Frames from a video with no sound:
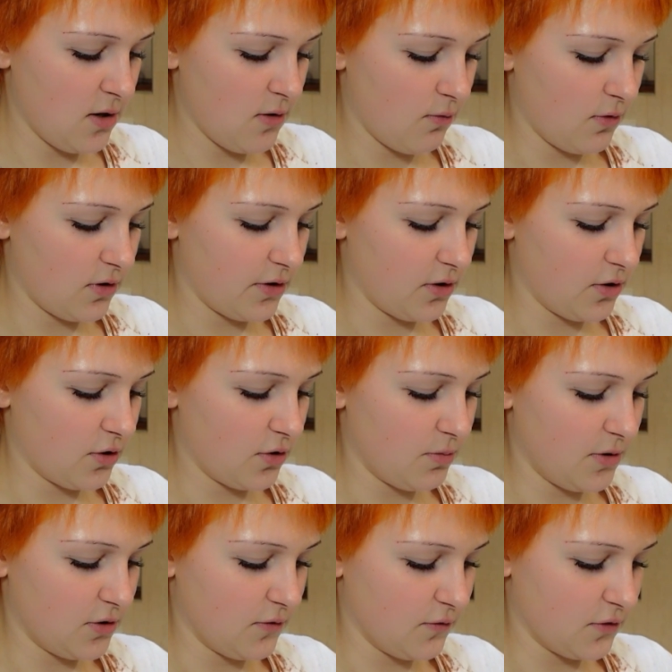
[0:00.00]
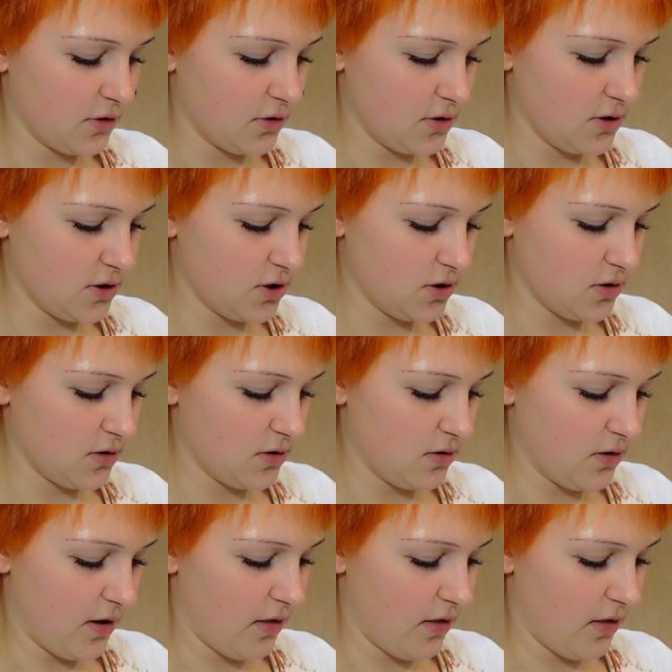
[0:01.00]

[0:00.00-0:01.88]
with a little bit of conditioner.